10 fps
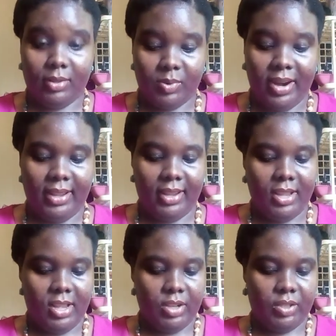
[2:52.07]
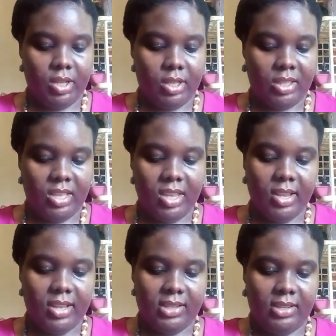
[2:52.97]
So the thing is that
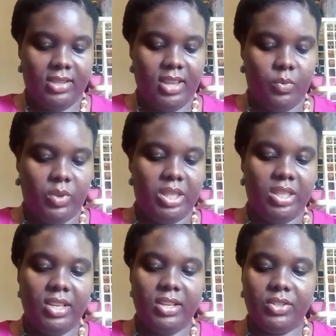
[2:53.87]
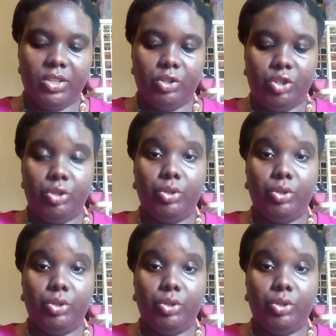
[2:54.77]
with these two